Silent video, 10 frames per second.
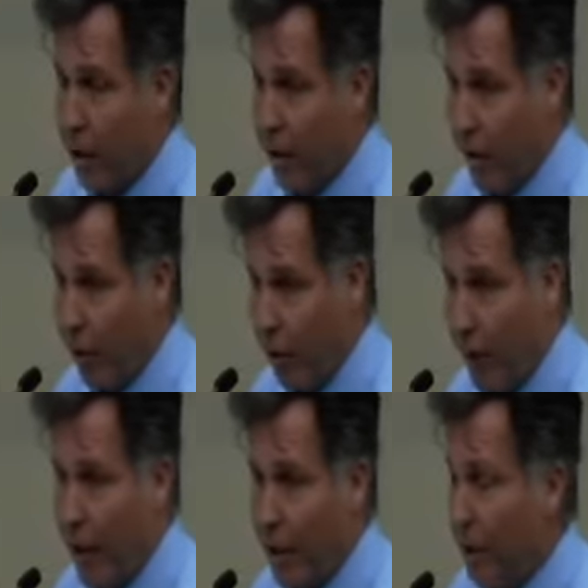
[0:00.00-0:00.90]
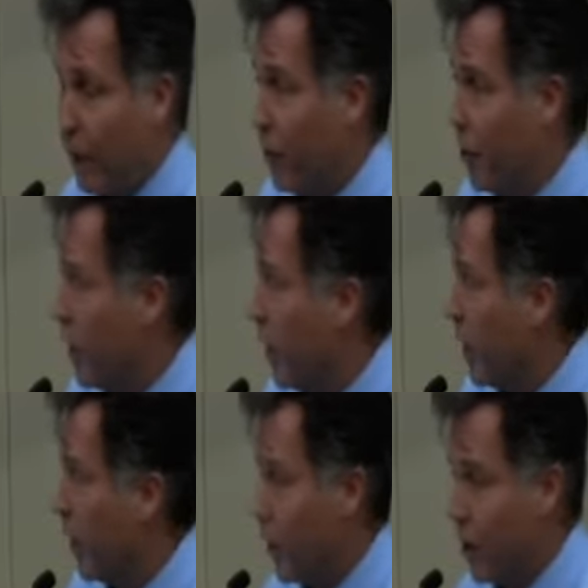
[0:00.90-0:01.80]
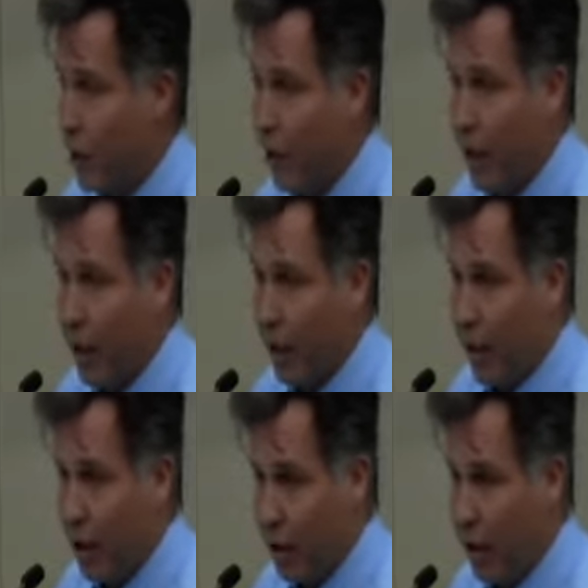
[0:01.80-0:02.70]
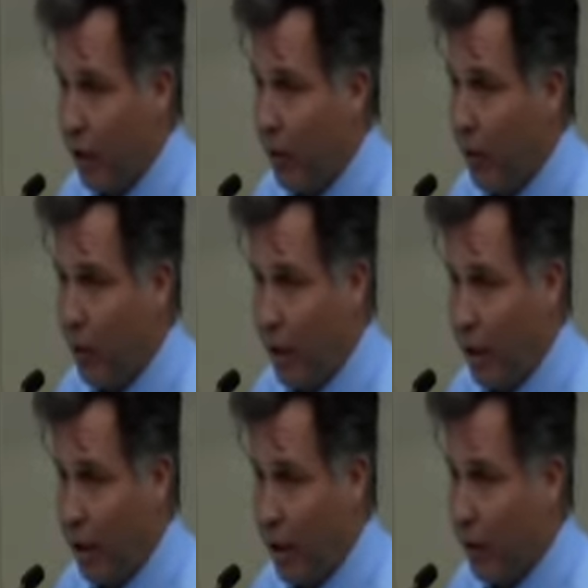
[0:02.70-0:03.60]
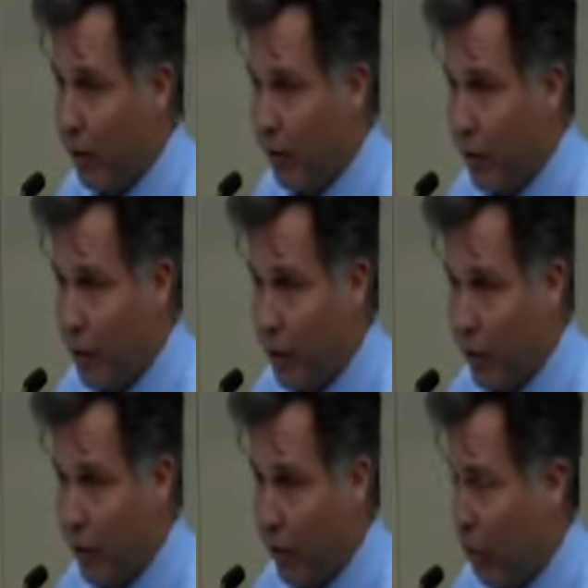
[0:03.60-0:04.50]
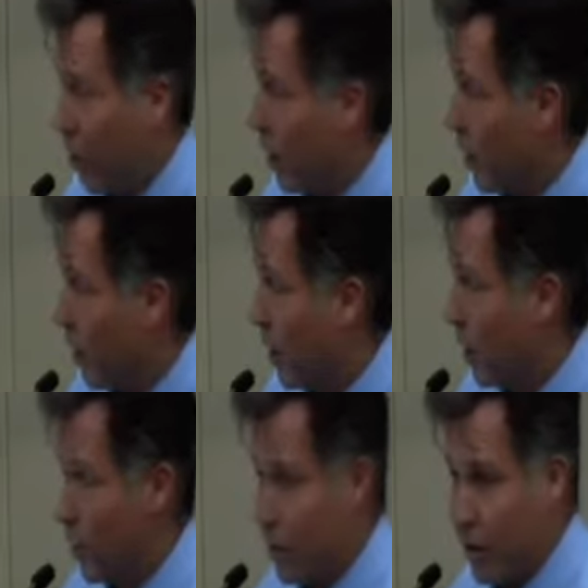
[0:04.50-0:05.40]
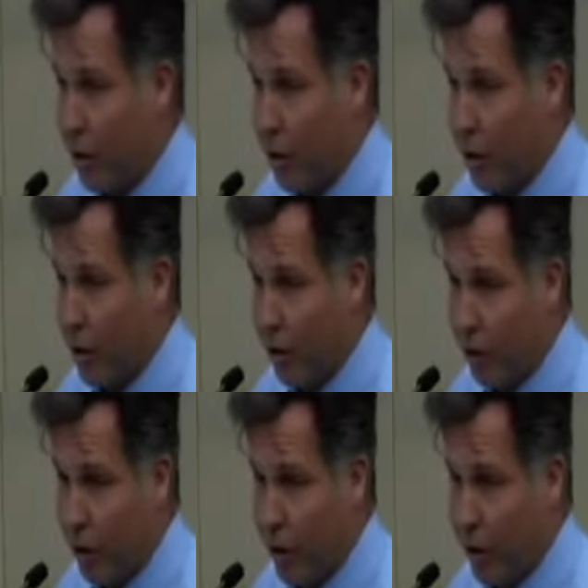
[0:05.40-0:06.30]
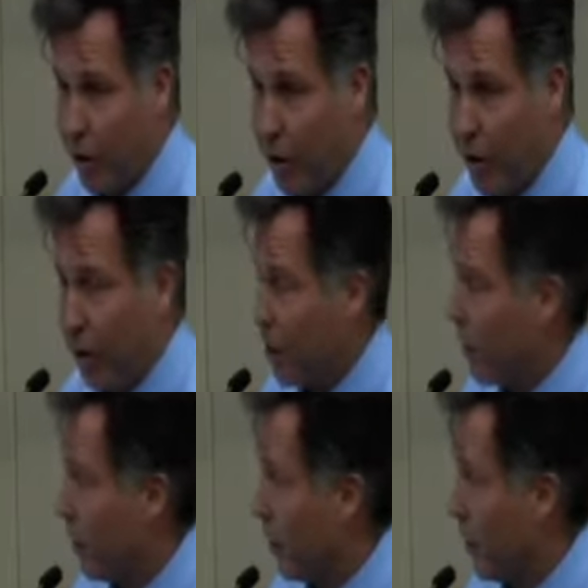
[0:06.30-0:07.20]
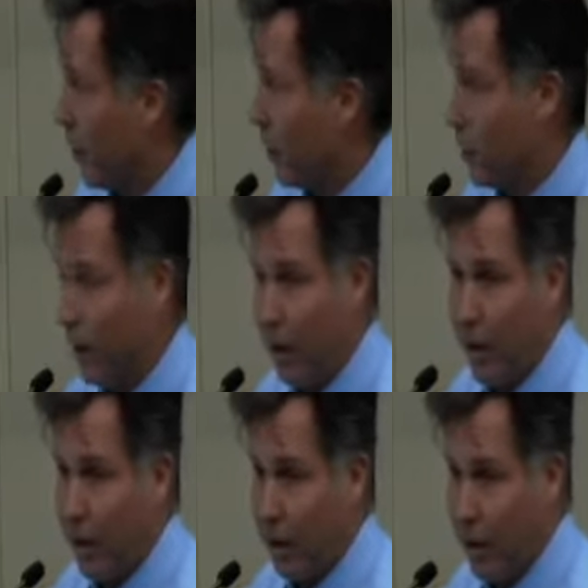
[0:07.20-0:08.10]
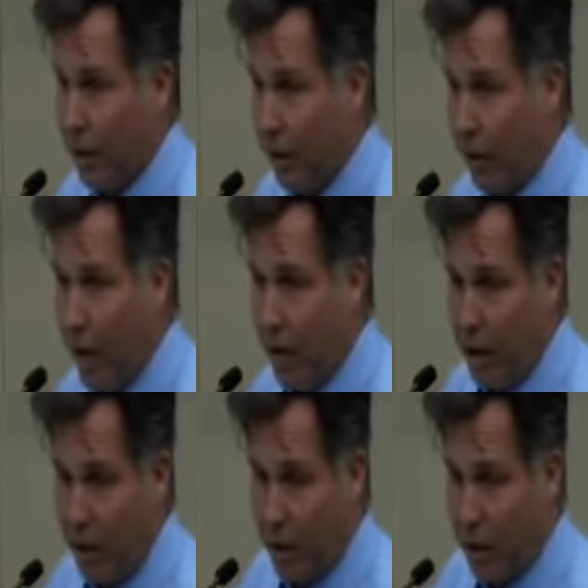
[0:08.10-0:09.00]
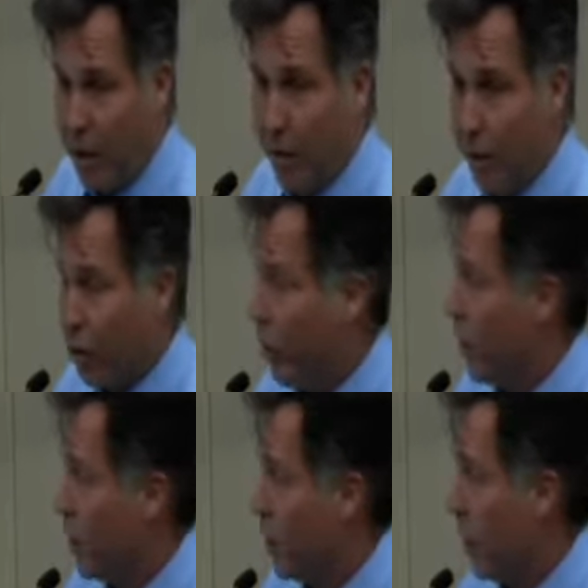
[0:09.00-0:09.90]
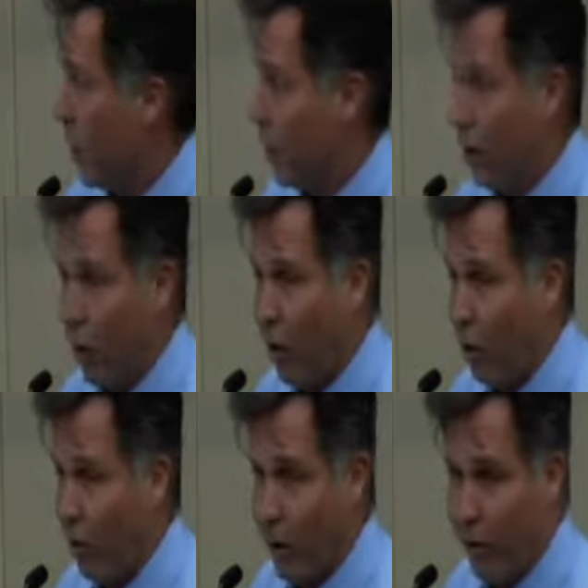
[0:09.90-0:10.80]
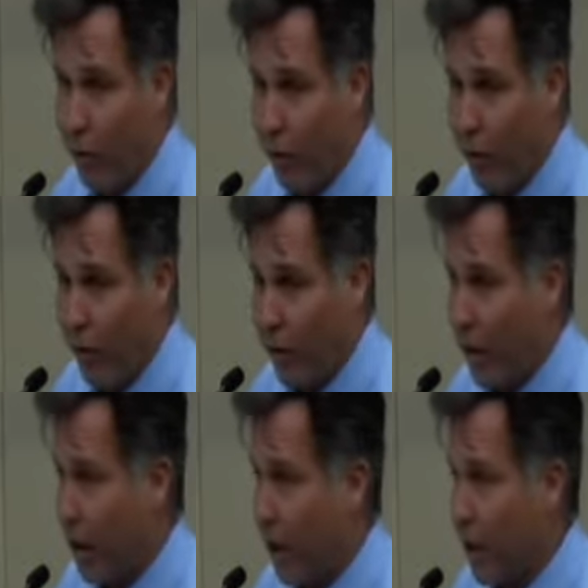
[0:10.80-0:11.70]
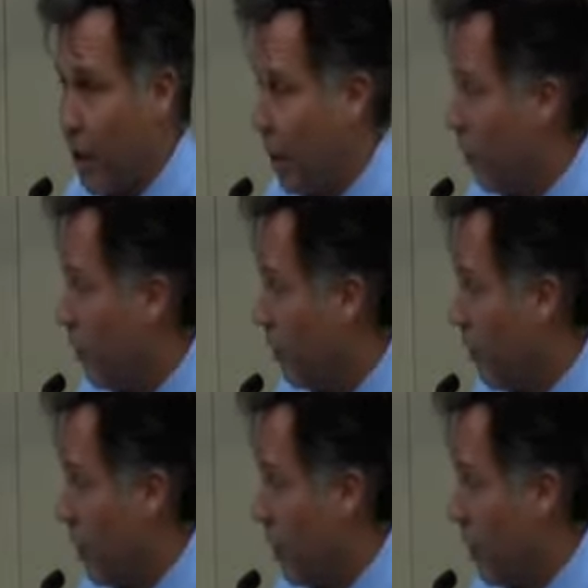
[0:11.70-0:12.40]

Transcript: There are patents for this technology. It's all available online on the FullertonInformer.com. You just search under geoengineering. It's all there. The reality is there were treaties signed over weather warfare decades ago.